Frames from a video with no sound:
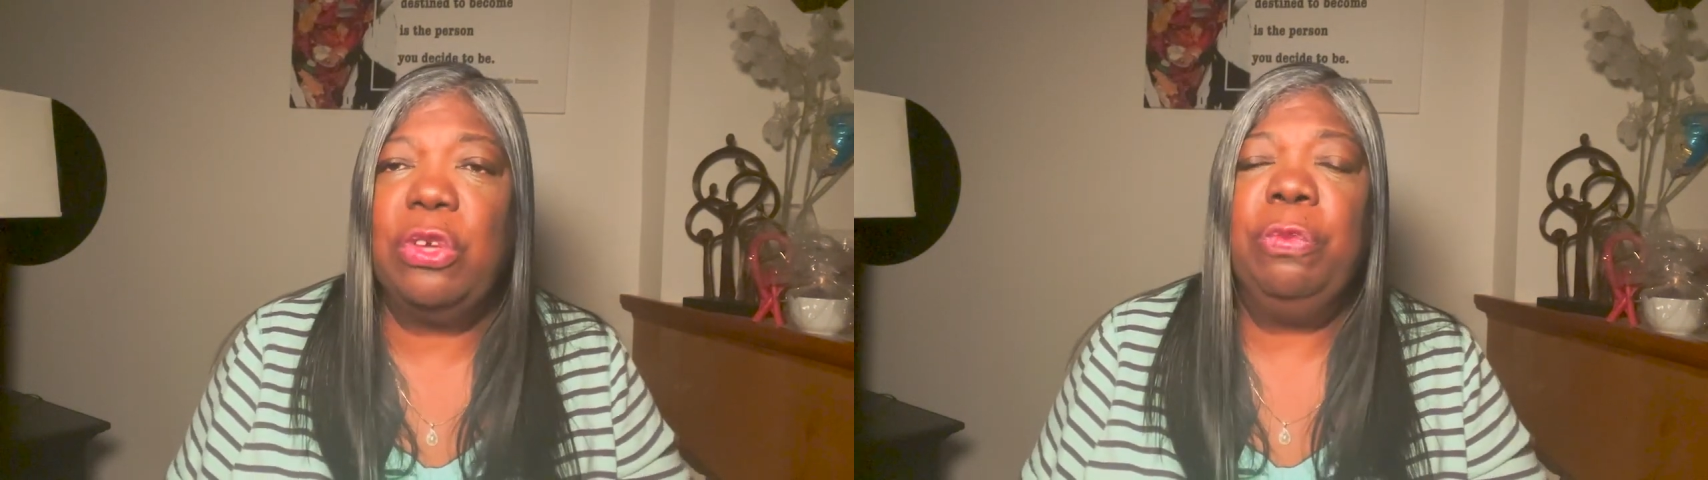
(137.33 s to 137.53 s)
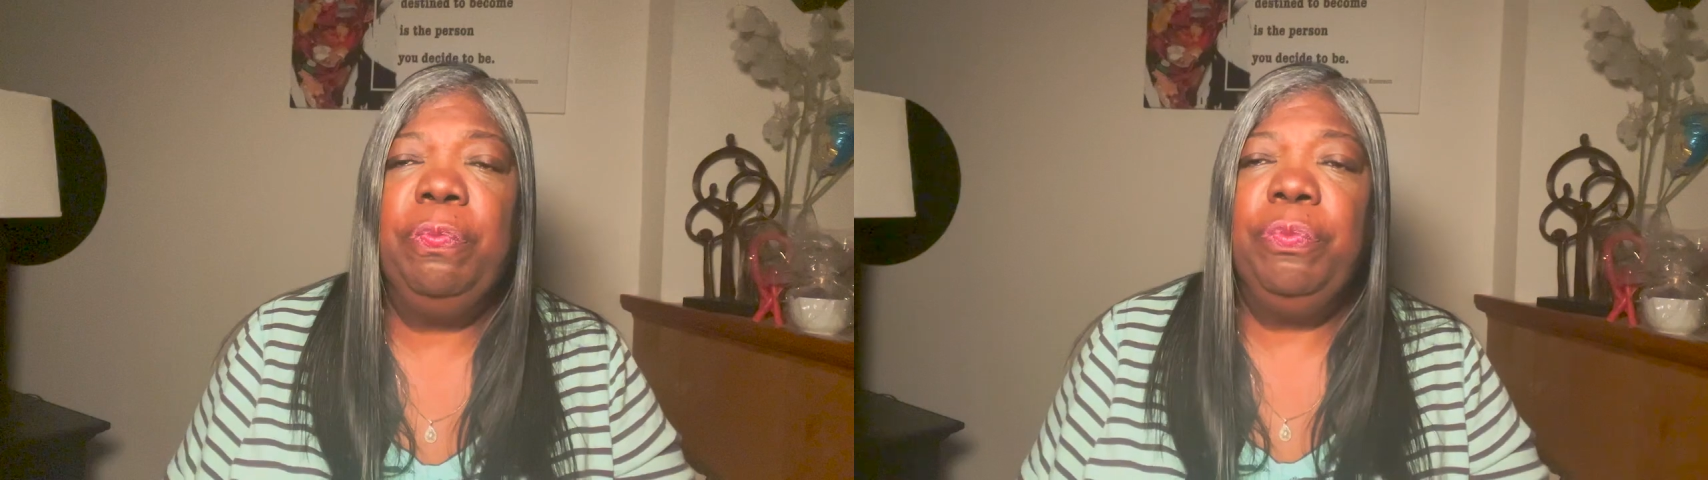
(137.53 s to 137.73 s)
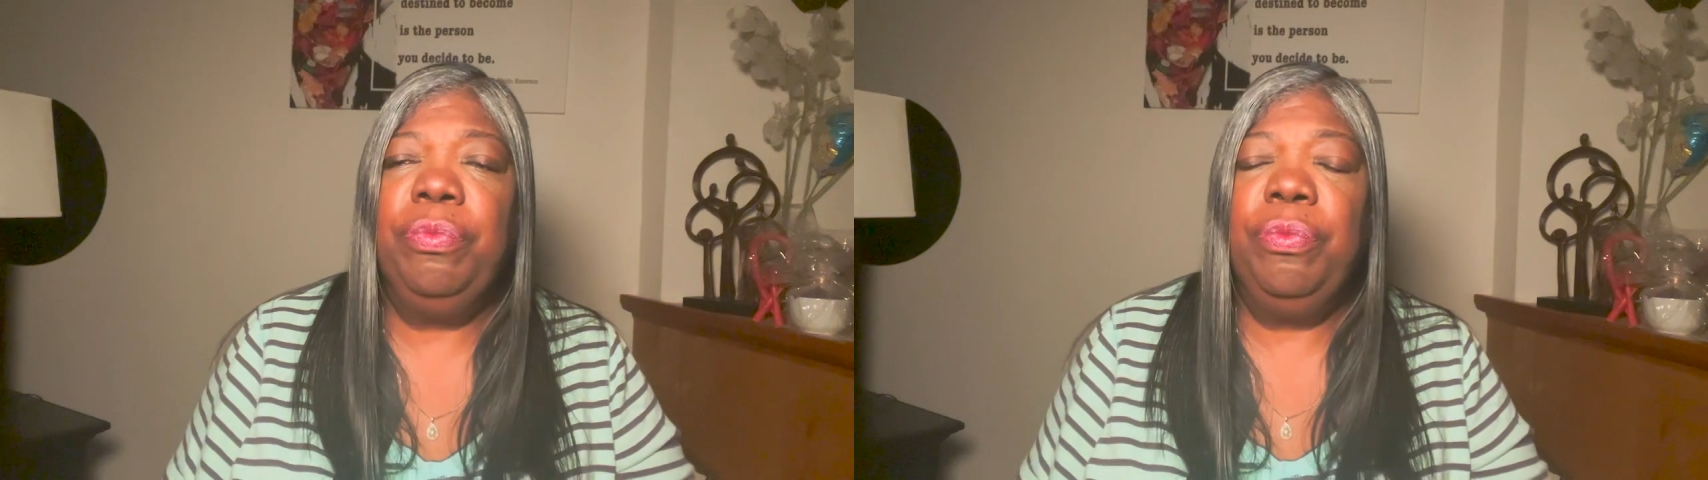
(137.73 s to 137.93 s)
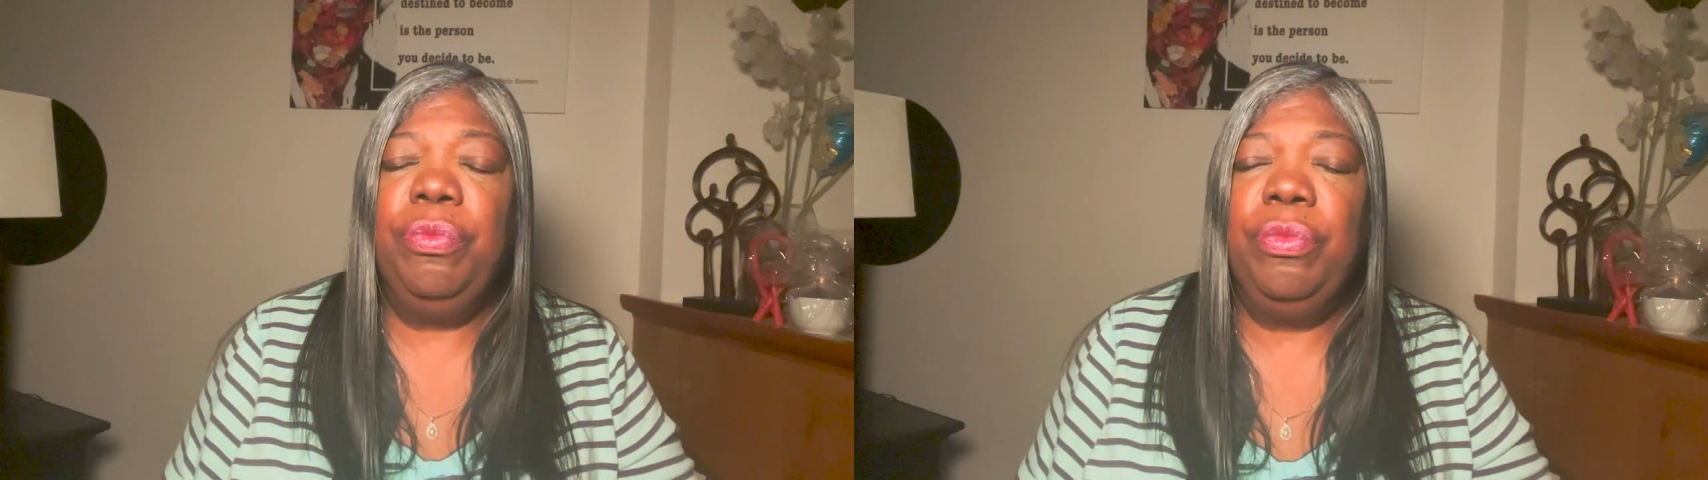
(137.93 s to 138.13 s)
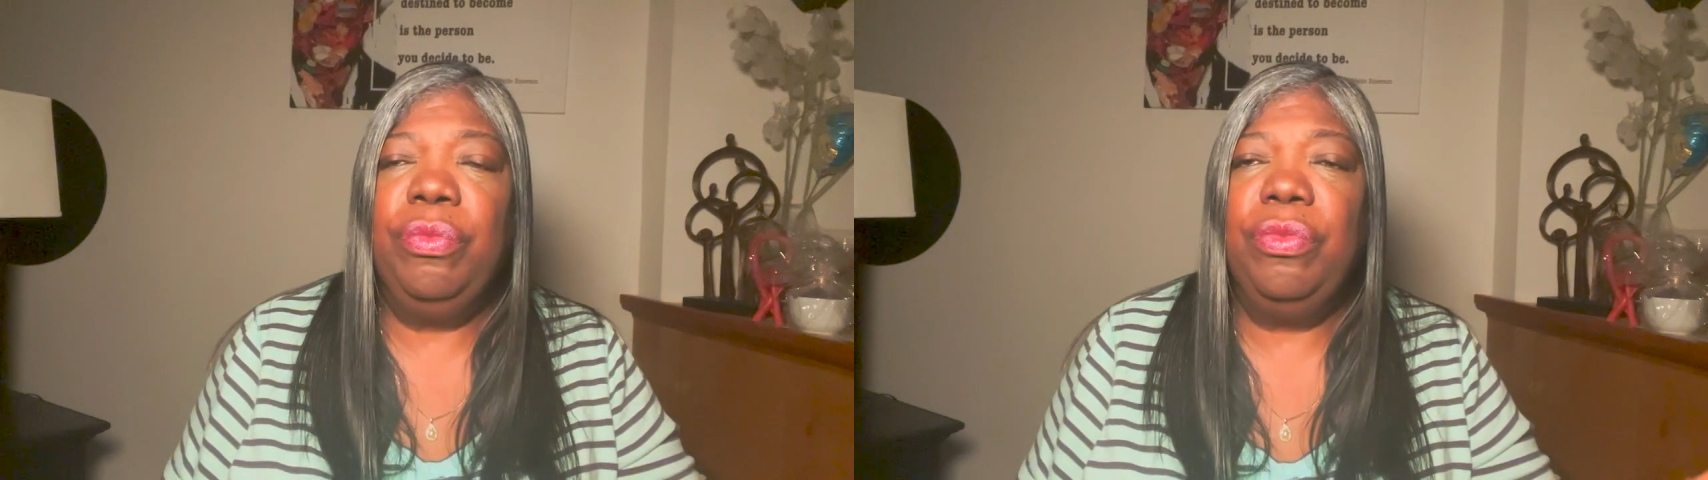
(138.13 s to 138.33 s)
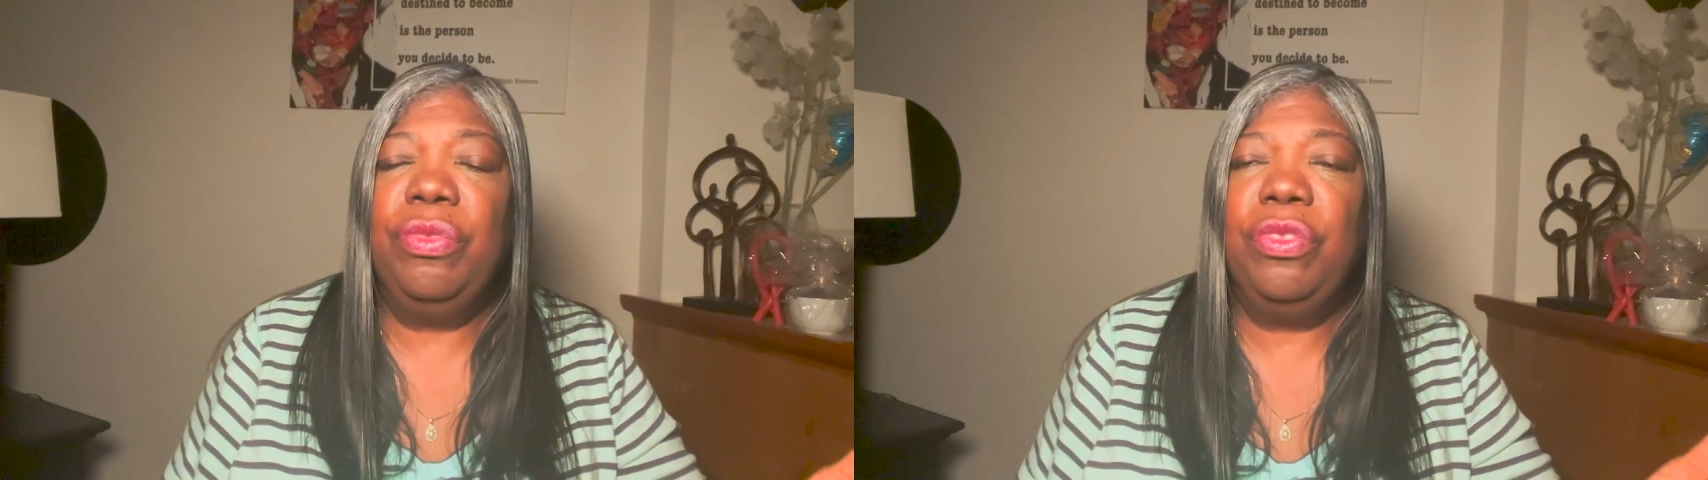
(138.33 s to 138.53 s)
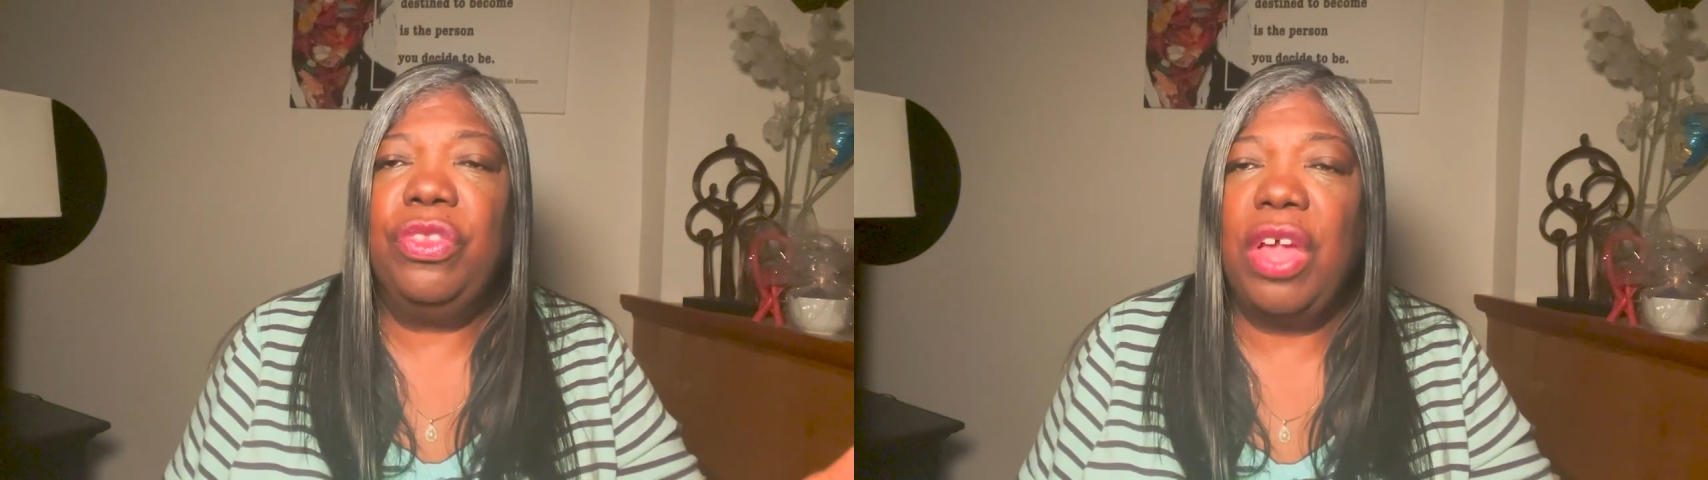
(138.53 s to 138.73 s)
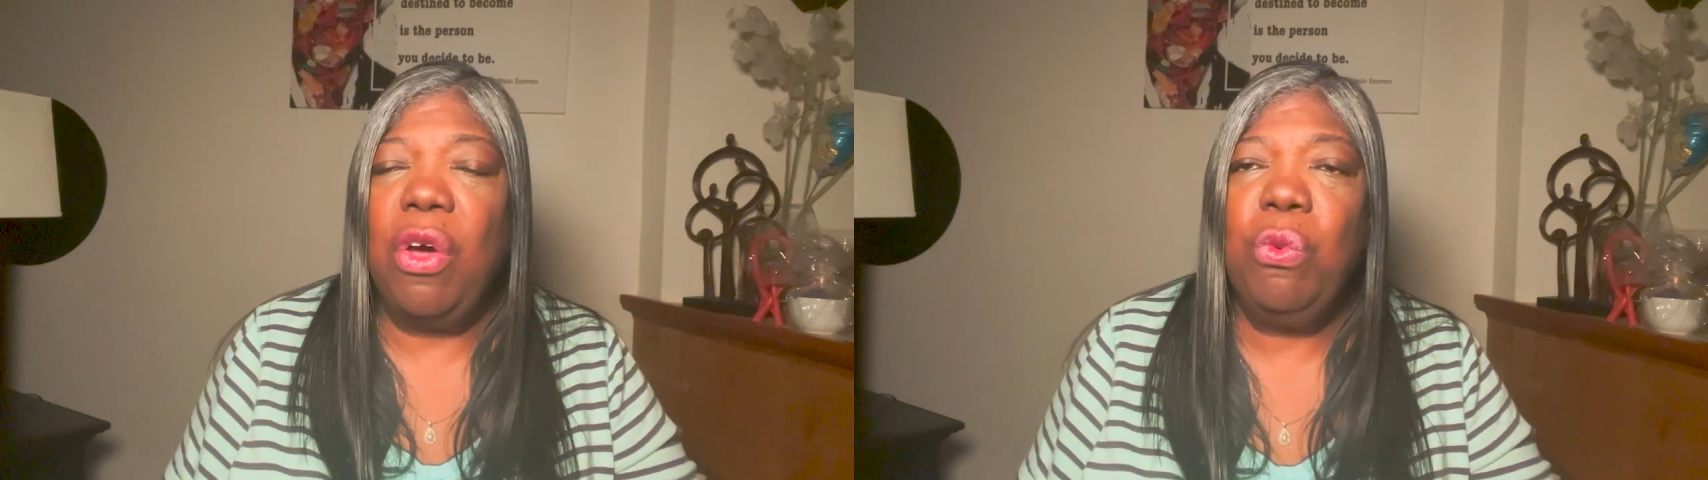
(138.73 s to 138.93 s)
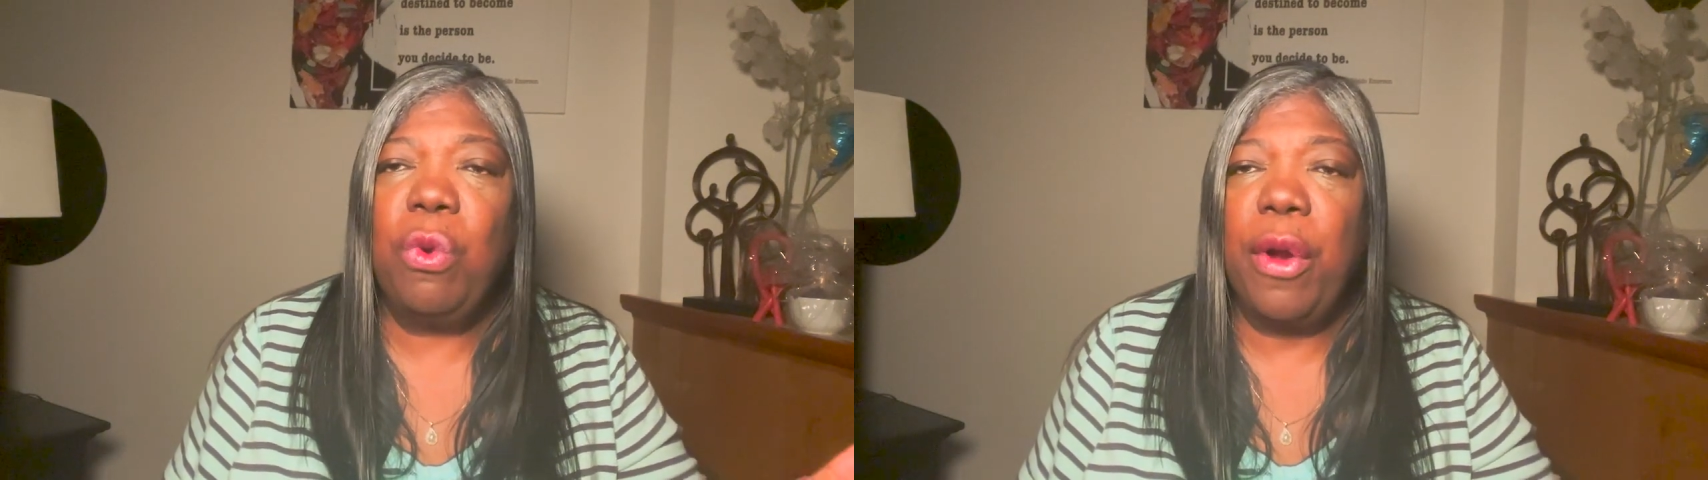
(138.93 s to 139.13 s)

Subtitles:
you, don't